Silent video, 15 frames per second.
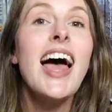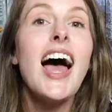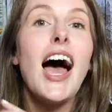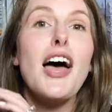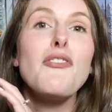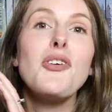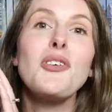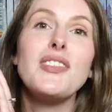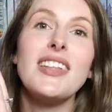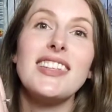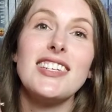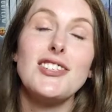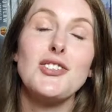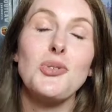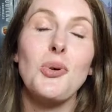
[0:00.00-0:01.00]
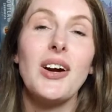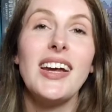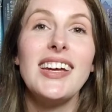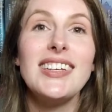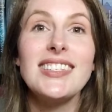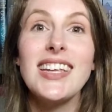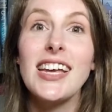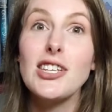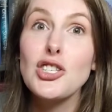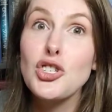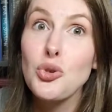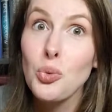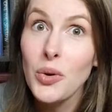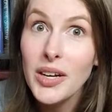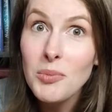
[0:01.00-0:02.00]
I've heard that this story is
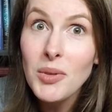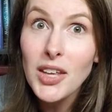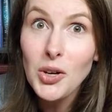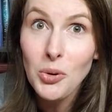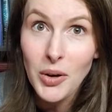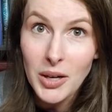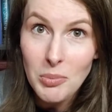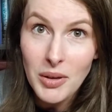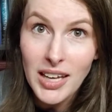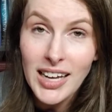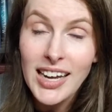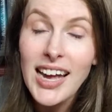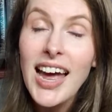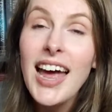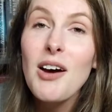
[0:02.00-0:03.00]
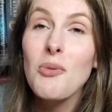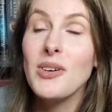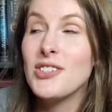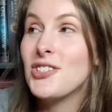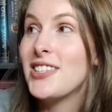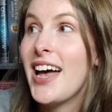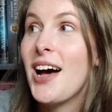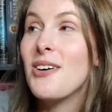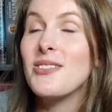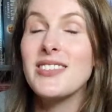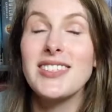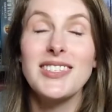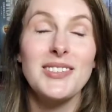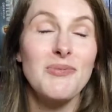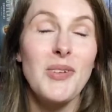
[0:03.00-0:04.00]
extremely creepy, which
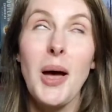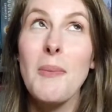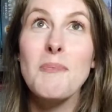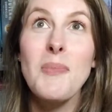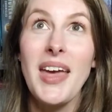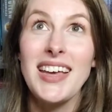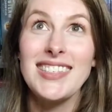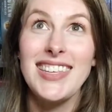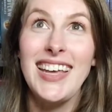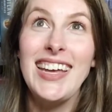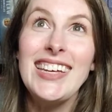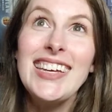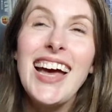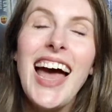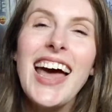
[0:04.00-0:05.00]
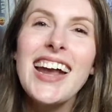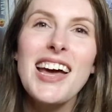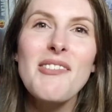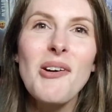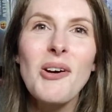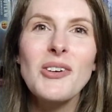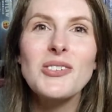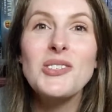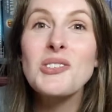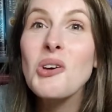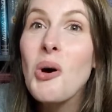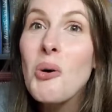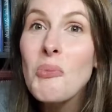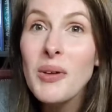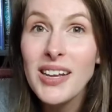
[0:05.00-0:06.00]
sounds amazing and I've heard
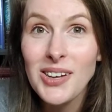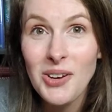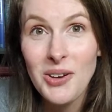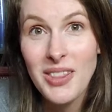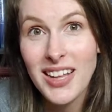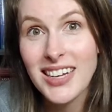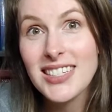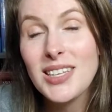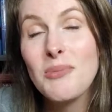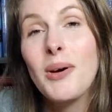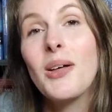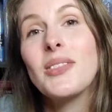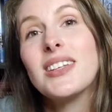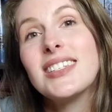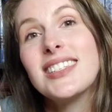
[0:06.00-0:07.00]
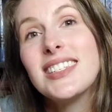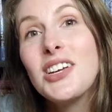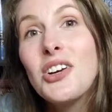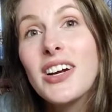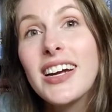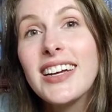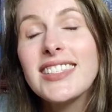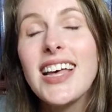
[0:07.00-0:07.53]
so many good things about this series.